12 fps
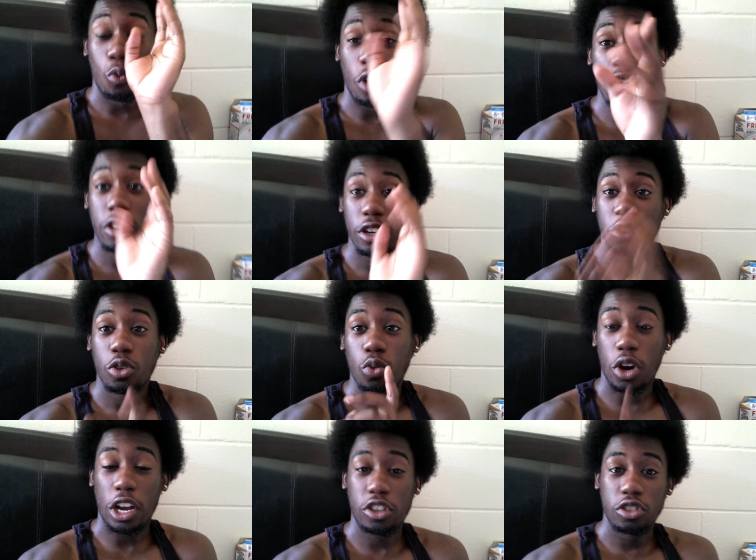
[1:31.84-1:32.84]
while you guys are
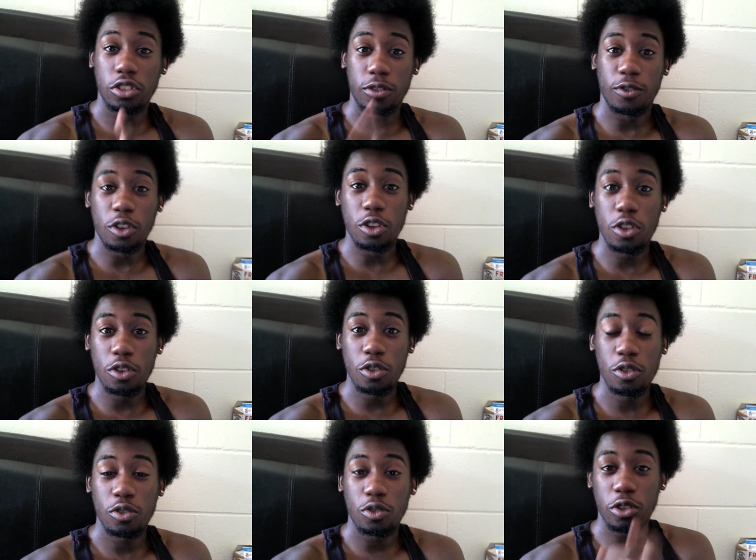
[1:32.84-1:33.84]
watching this video,
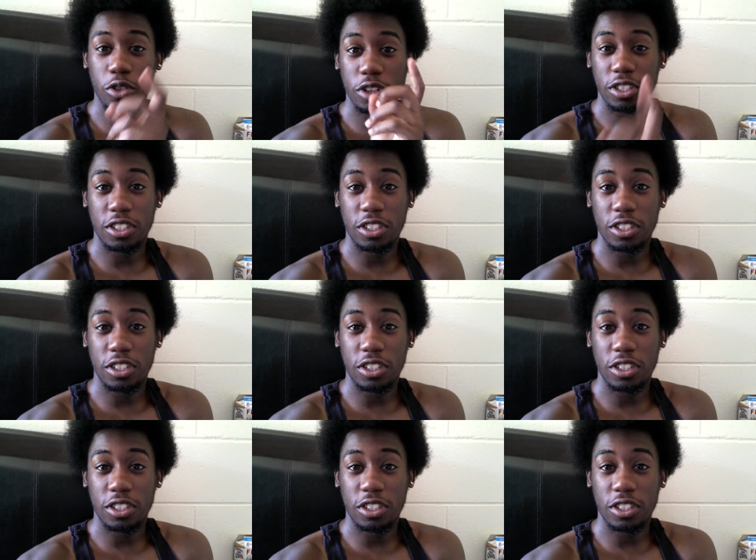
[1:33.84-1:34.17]
you're gonna